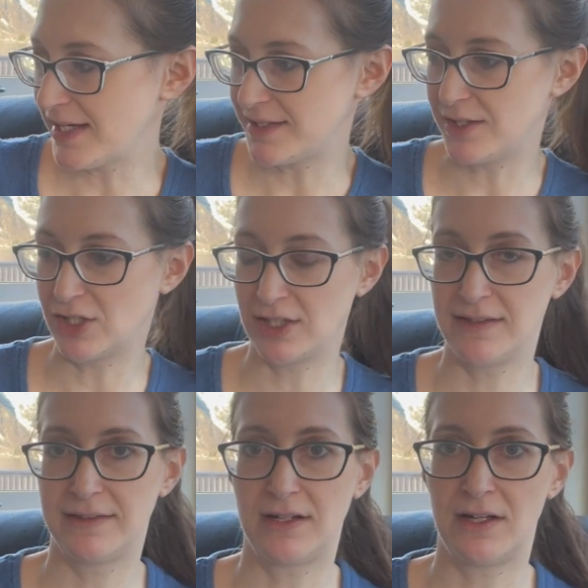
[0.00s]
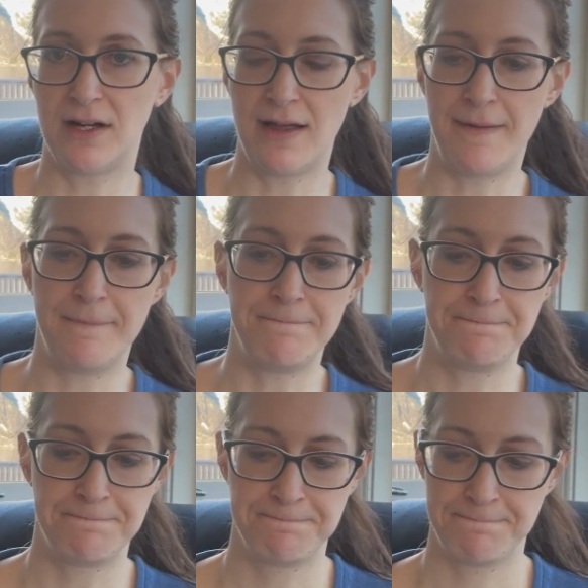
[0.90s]
They're a
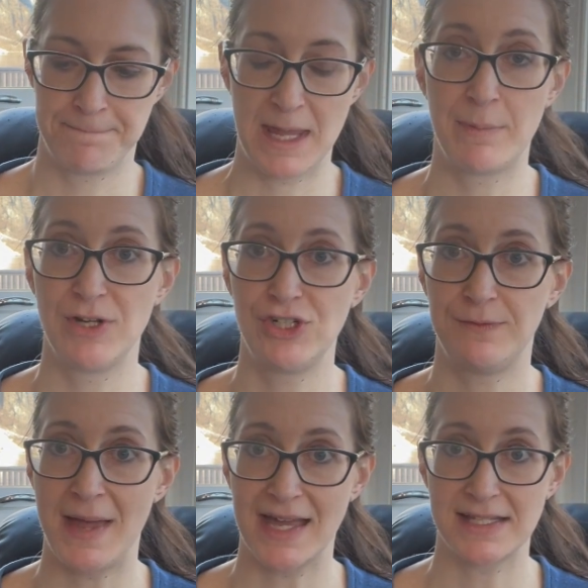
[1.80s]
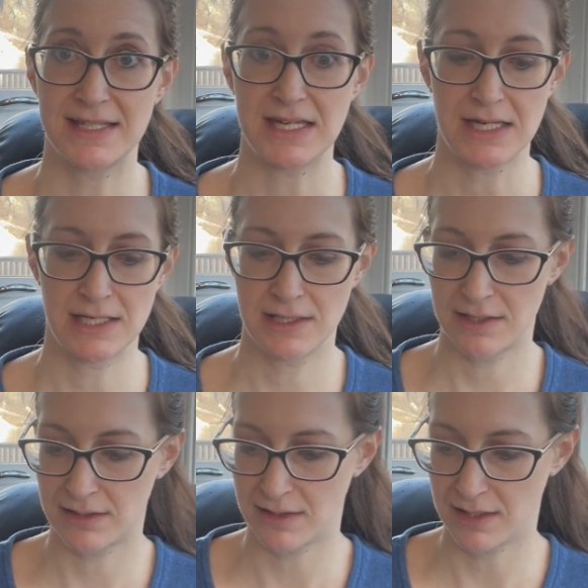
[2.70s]
bunch of
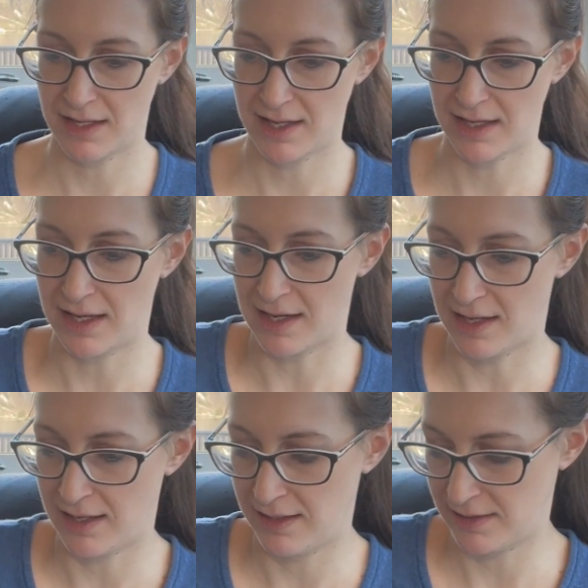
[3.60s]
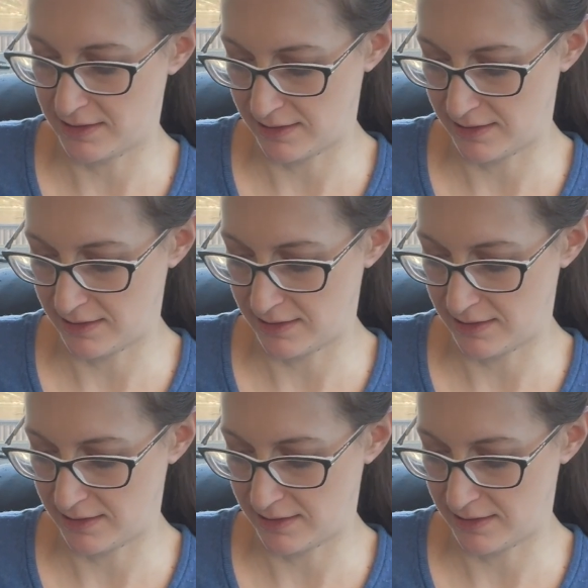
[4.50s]
magazines, and